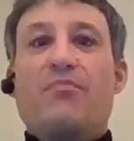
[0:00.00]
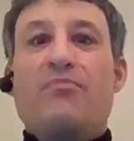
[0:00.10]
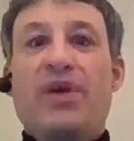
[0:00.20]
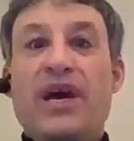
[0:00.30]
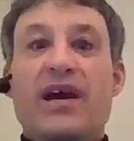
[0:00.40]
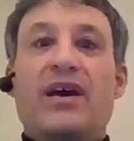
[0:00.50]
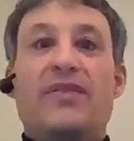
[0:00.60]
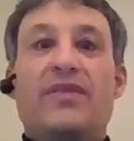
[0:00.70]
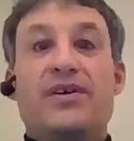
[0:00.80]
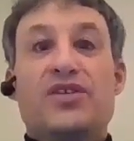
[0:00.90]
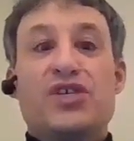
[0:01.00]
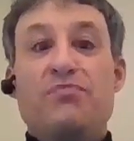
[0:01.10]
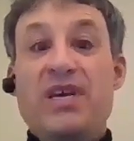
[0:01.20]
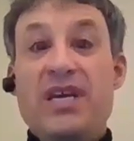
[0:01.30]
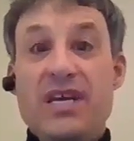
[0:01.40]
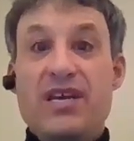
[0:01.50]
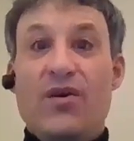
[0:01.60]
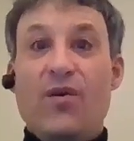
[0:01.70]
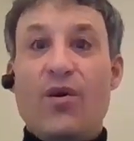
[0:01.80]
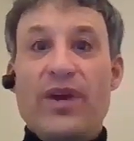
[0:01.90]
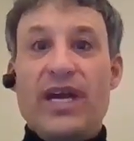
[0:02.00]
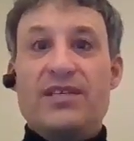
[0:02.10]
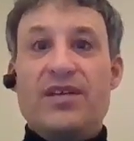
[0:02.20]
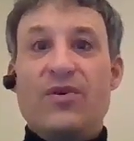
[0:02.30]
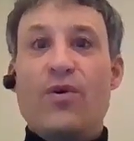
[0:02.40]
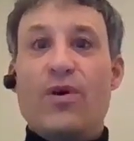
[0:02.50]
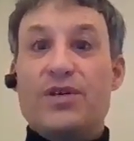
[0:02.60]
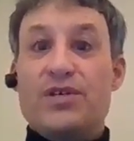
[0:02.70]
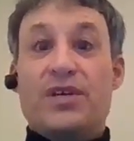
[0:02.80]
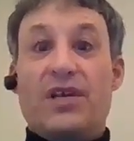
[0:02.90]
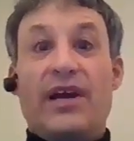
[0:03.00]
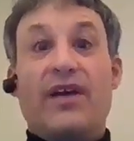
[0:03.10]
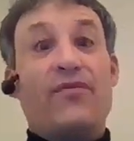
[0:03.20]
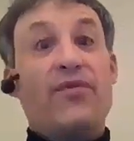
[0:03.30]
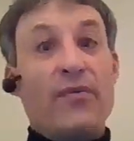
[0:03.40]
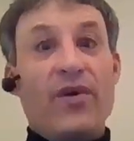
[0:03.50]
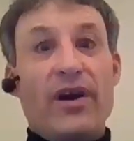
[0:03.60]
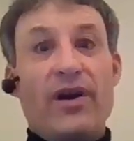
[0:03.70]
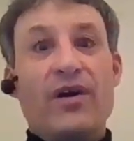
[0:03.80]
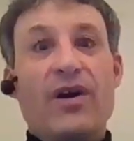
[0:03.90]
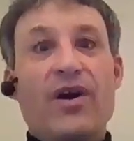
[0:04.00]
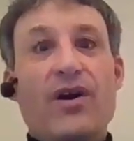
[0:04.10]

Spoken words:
pick the speed oriented horse, like a front runner,